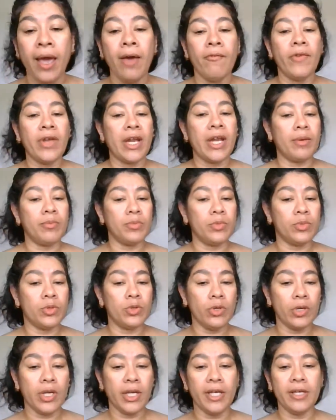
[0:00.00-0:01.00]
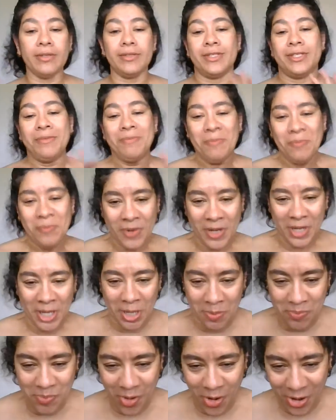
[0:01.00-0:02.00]
when I'm doing
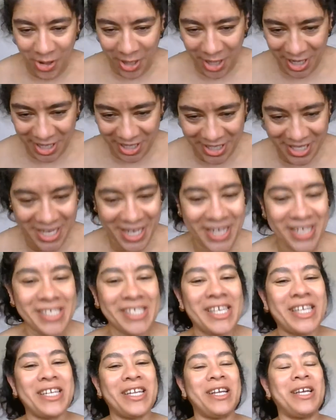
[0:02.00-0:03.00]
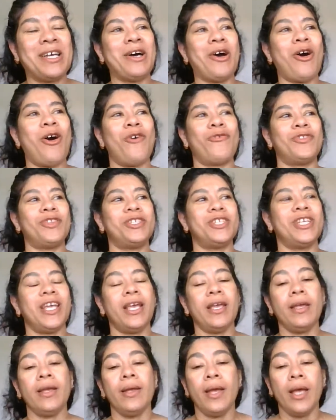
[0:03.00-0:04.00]
important things of the
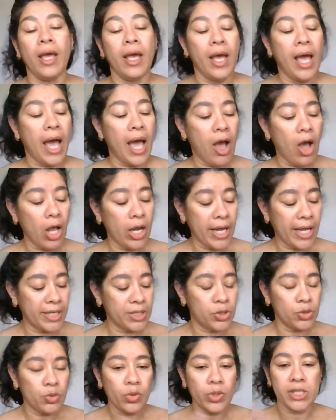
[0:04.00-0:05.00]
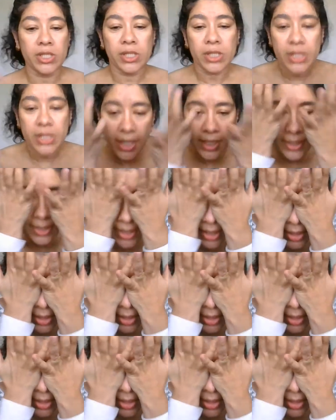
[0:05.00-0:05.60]
day. All I do is sit